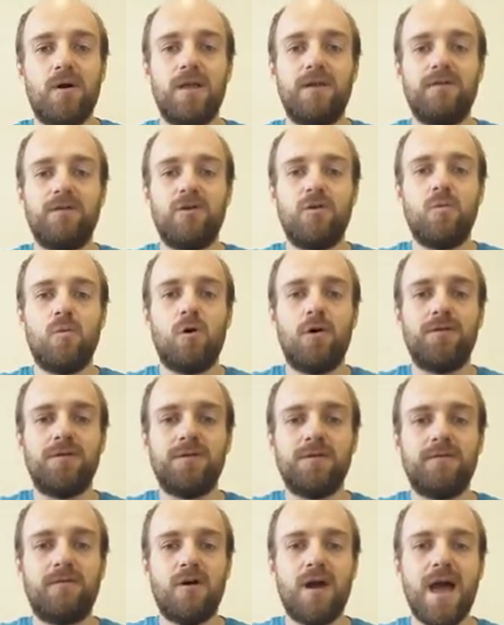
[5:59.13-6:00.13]
or anything you
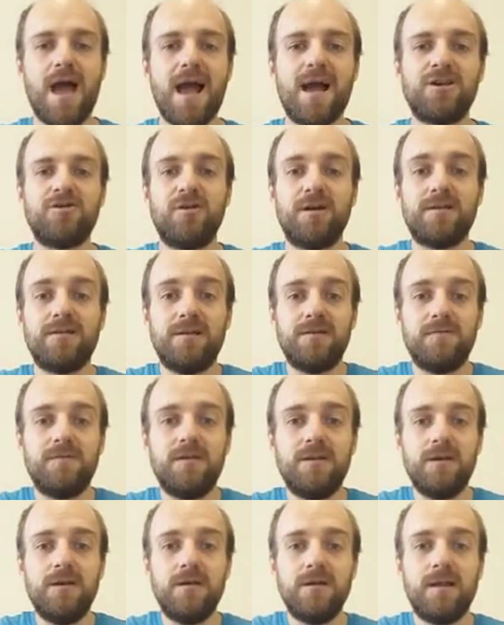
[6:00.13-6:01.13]
want. For extra
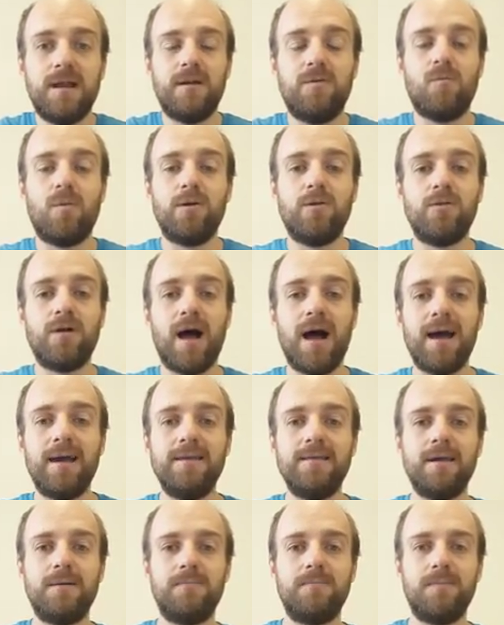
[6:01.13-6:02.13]
activity, then why not
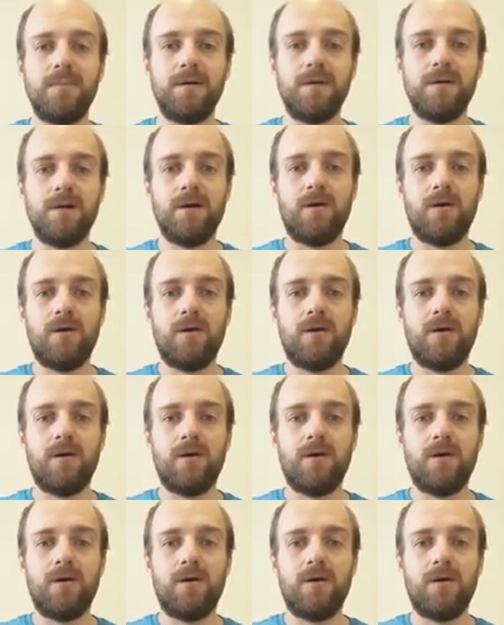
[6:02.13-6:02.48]
hide them